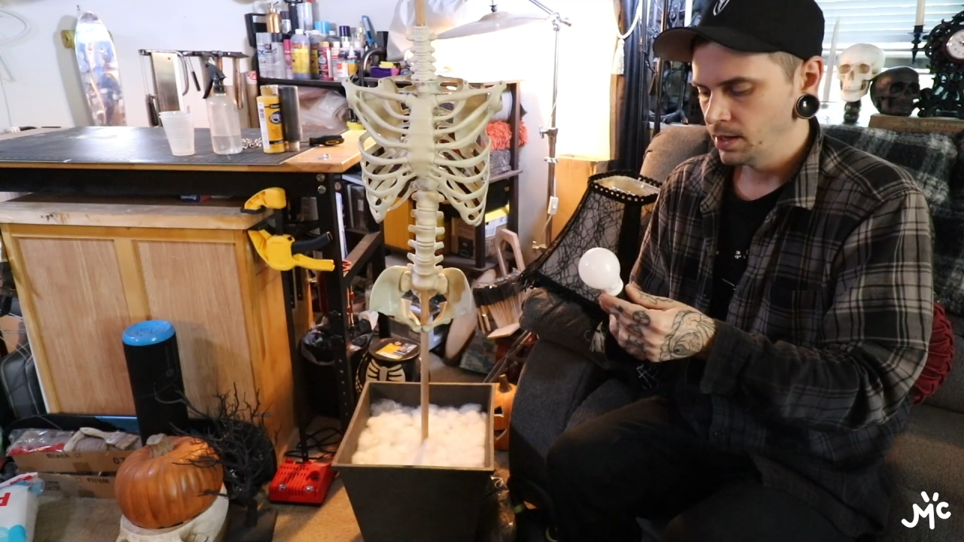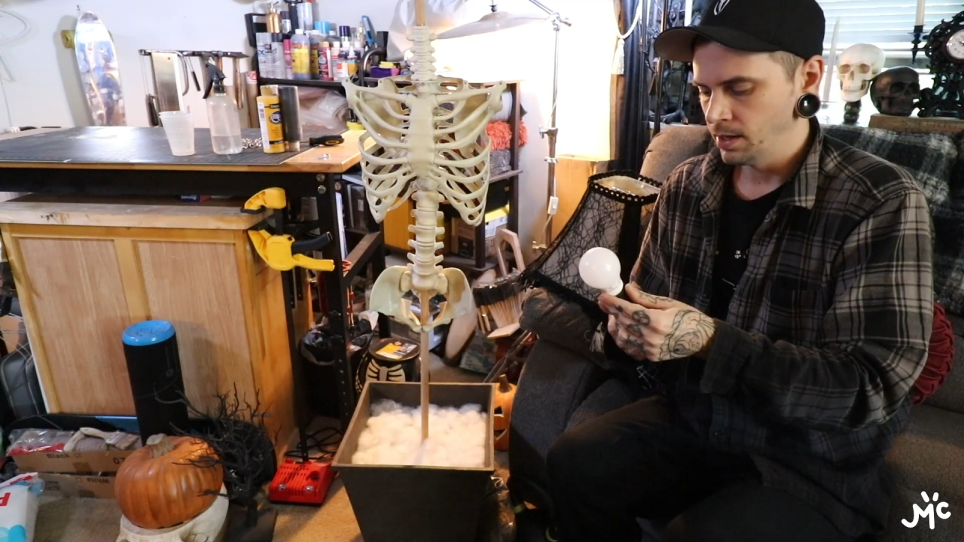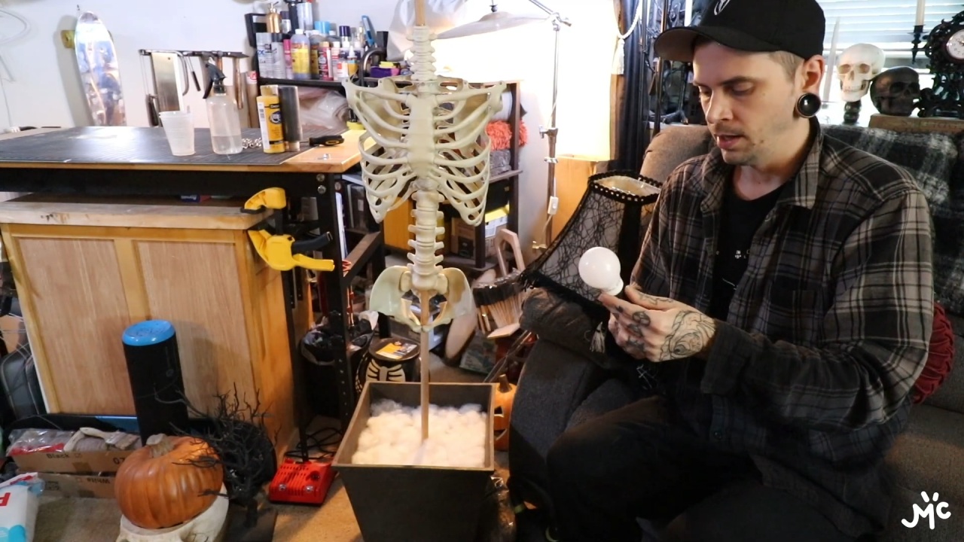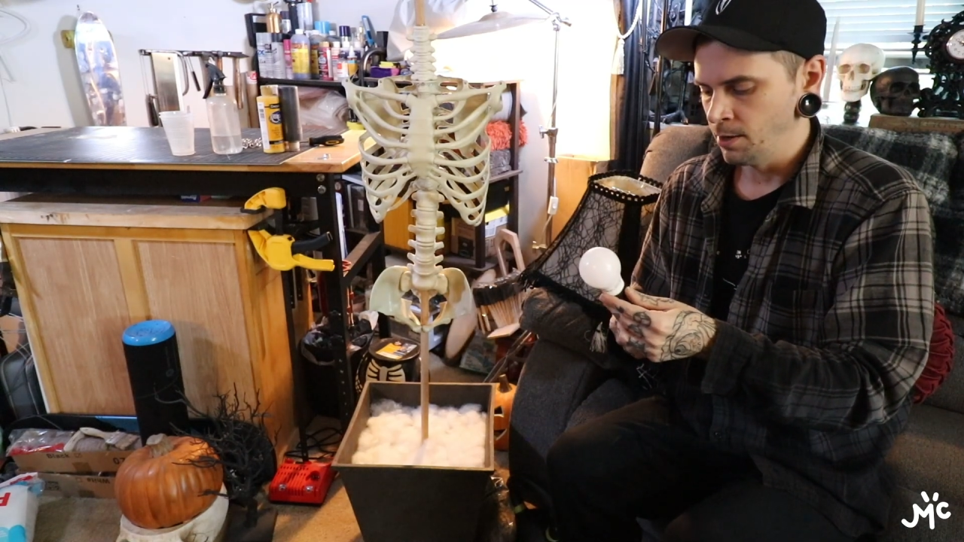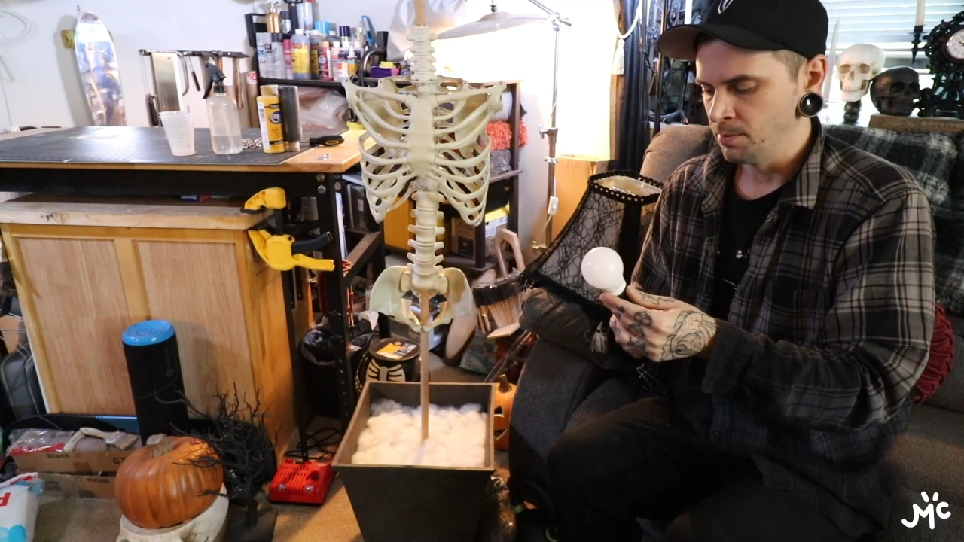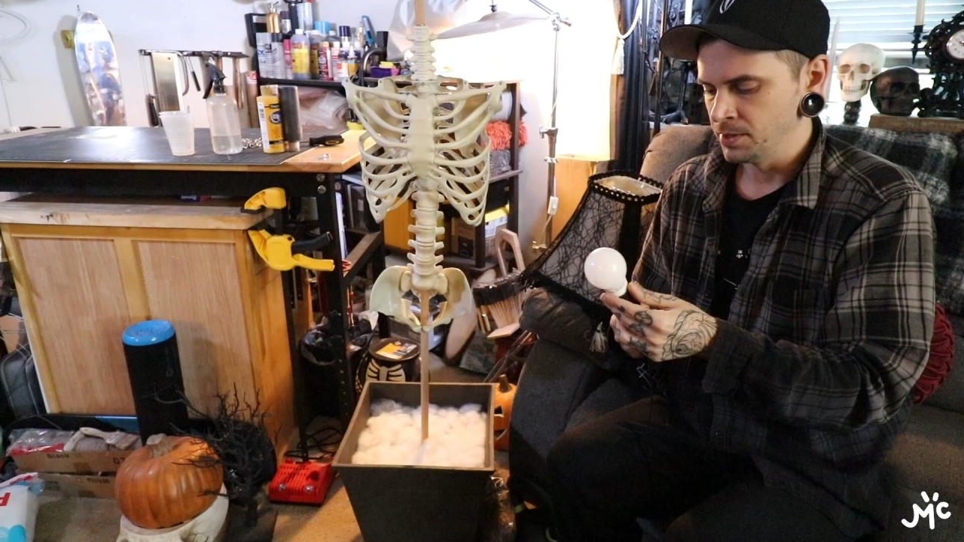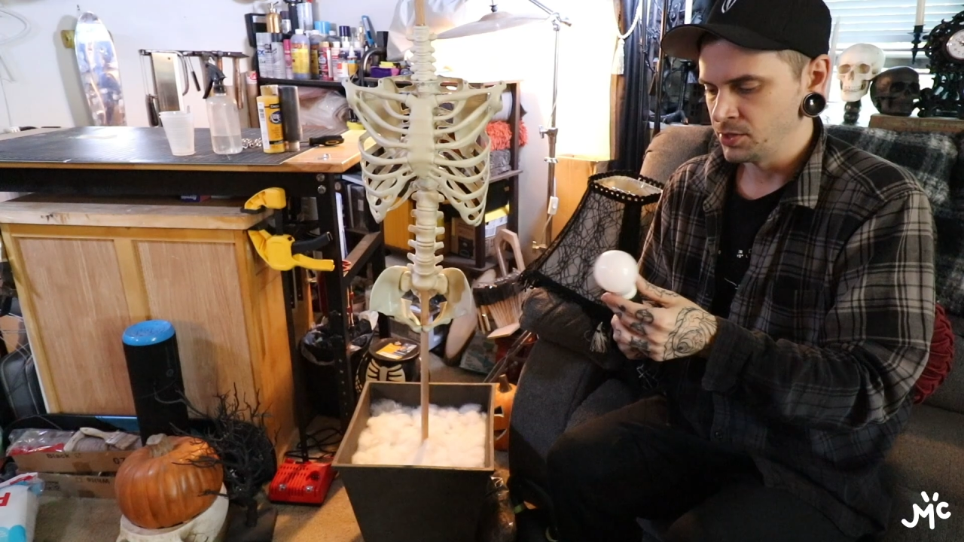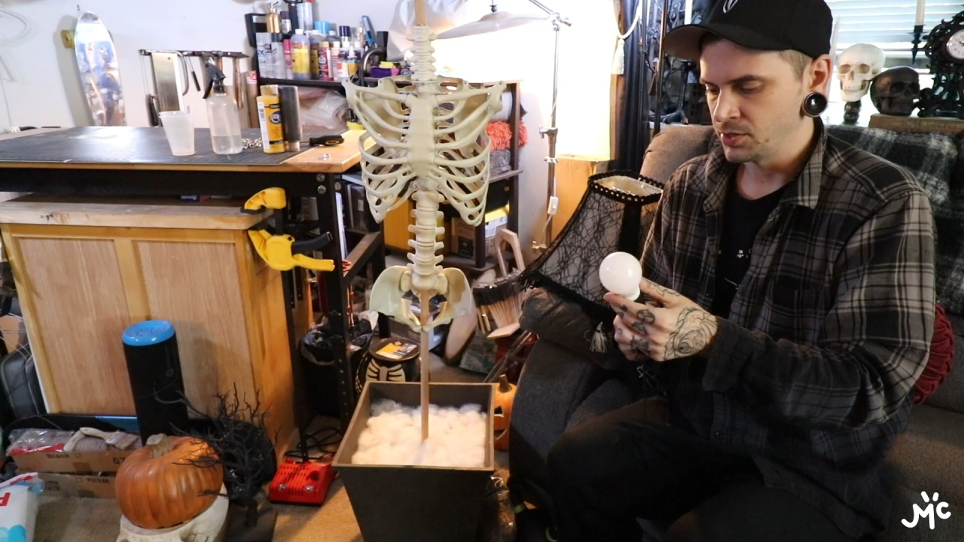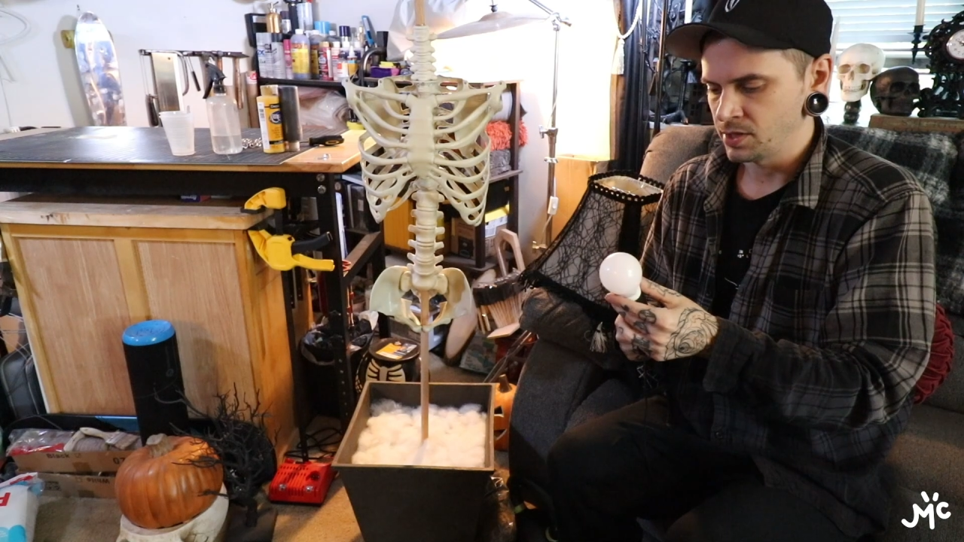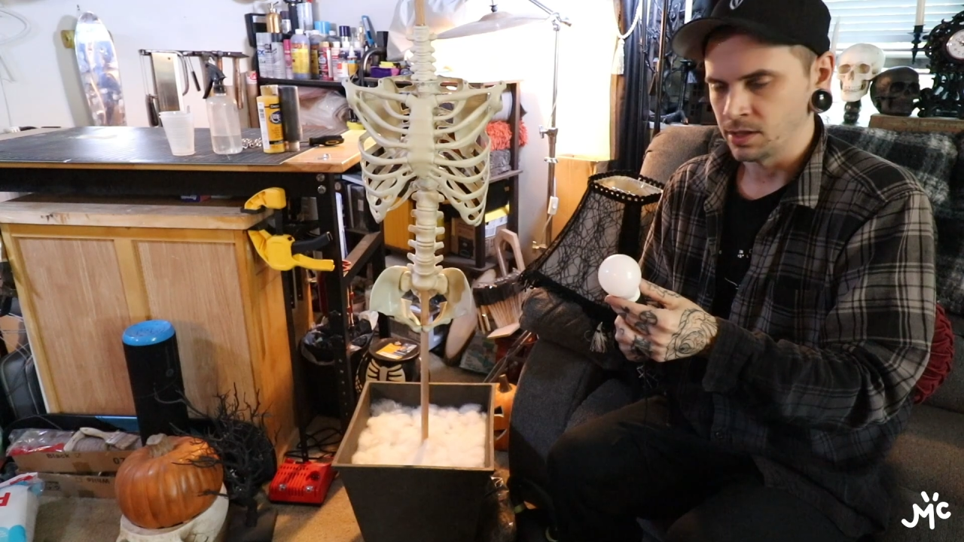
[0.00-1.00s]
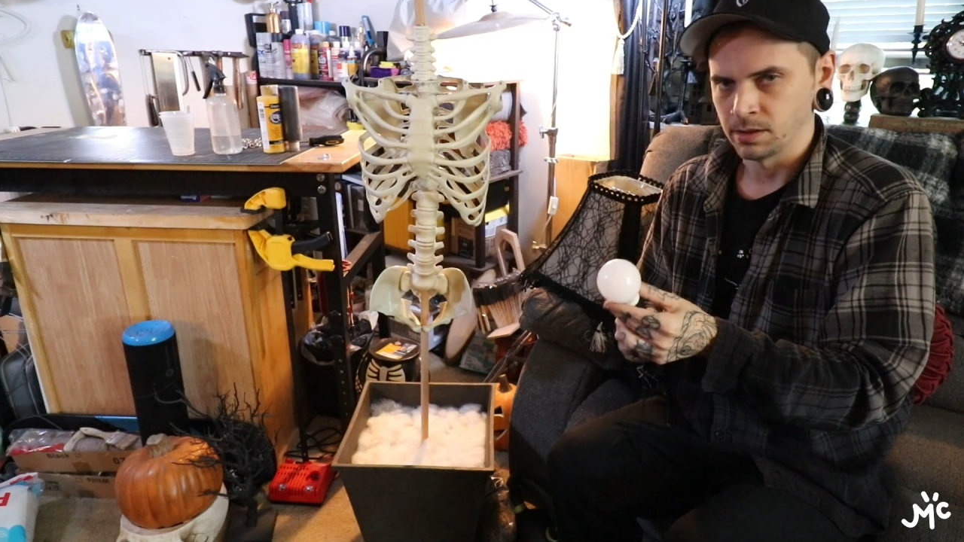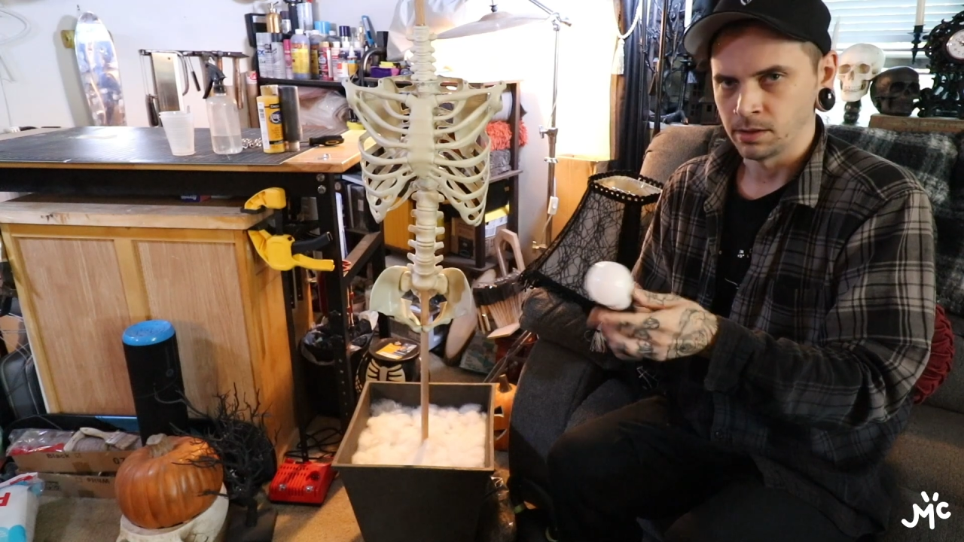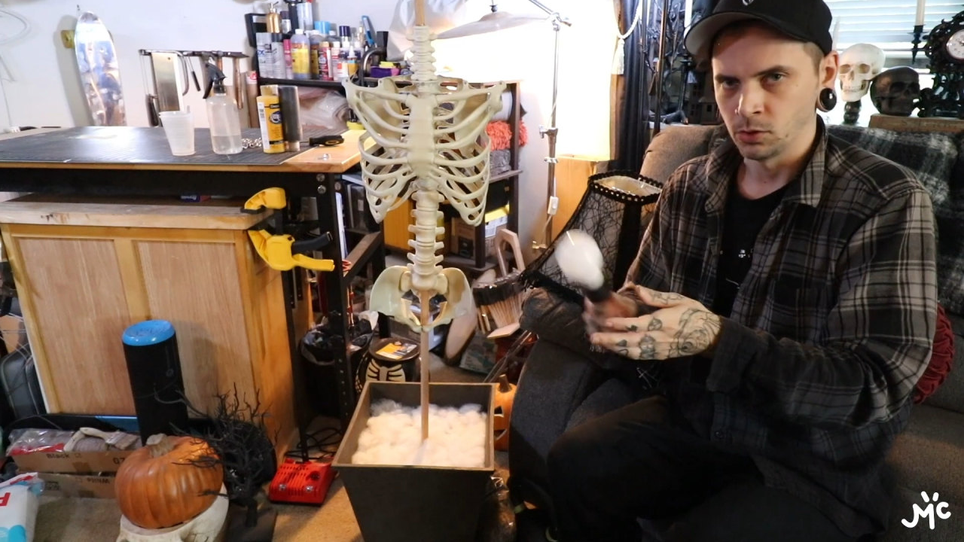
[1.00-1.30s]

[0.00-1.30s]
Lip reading: It's just the